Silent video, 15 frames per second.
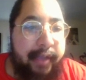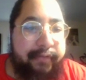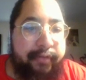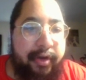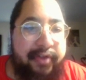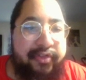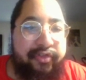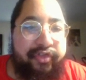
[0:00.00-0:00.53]
As
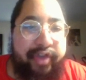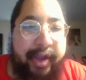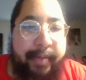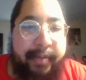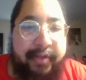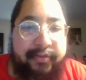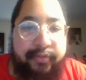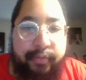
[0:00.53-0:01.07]
far as
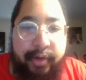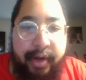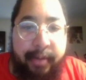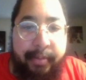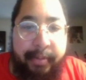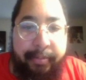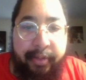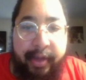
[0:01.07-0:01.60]
enchantments, we're going
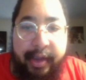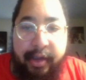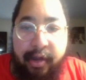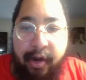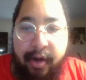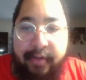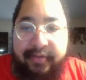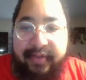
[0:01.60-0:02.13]
to be playing
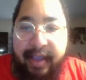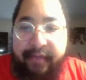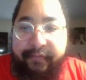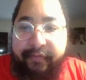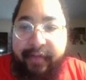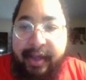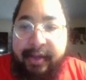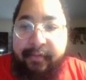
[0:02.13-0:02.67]
cards like
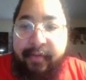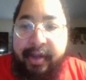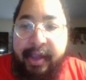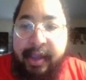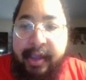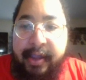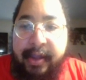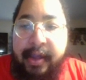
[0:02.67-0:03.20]
Flight
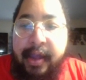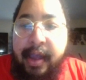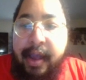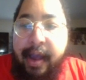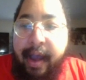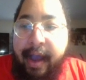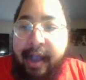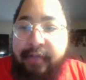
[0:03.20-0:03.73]
Rigging,
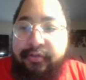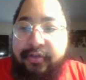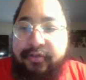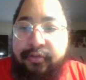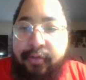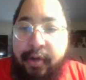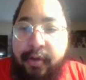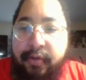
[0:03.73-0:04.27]

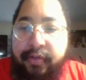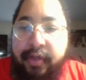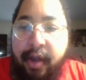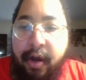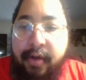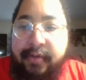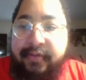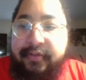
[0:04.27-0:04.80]
Hydra's Growth,
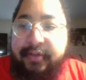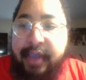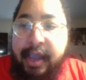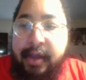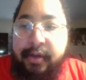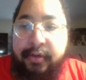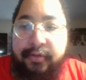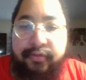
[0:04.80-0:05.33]
Hardened
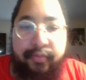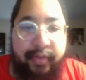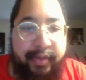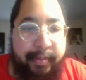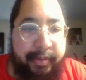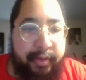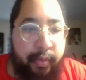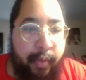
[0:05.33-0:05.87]
Scales,
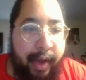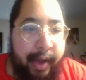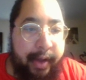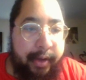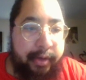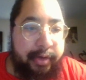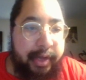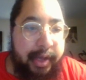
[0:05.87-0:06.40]
Rhythm of the
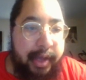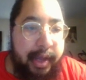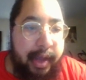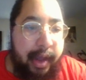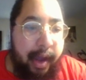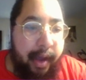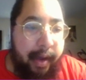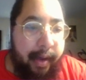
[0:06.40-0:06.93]
Wild,
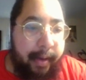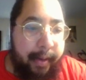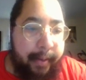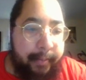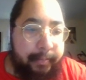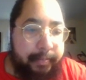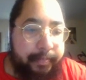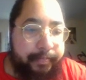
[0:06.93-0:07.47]

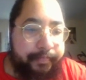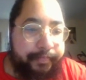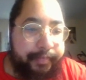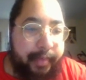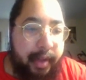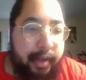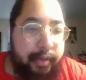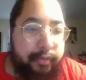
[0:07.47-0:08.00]

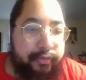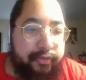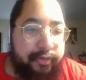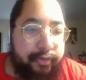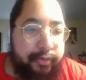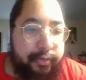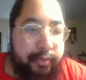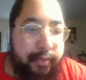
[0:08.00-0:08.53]

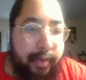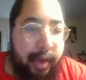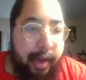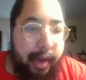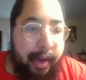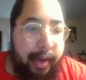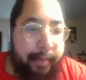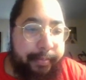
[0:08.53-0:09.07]
to
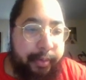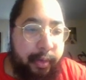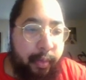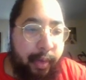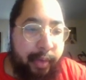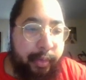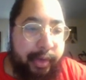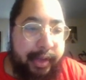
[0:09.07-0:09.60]
put
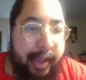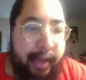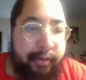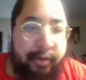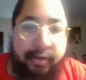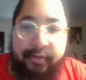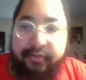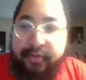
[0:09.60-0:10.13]
1/1
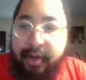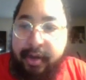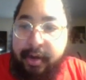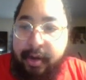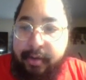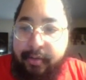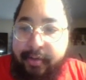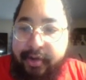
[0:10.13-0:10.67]
counters on
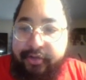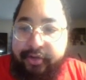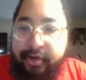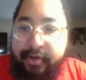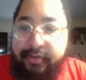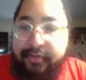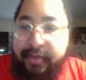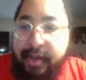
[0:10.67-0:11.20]
our
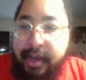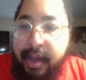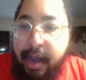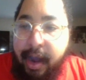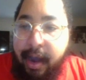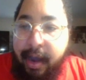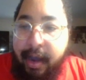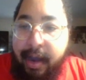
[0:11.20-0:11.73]
creatures.
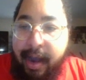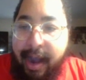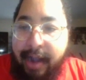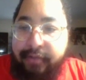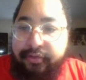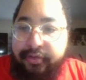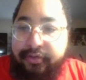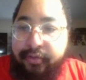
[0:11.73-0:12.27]

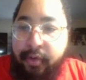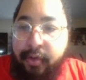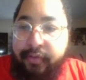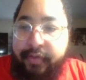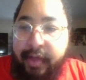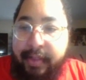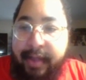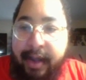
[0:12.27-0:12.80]
Hydra's
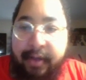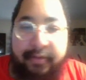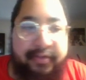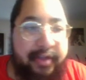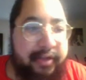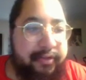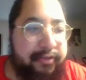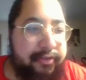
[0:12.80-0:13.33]
Growth
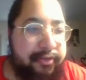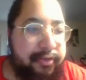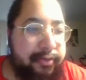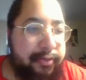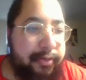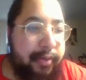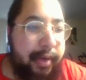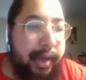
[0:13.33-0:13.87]
allows us
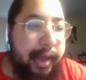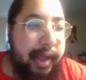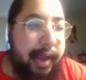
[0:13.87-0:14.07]
to,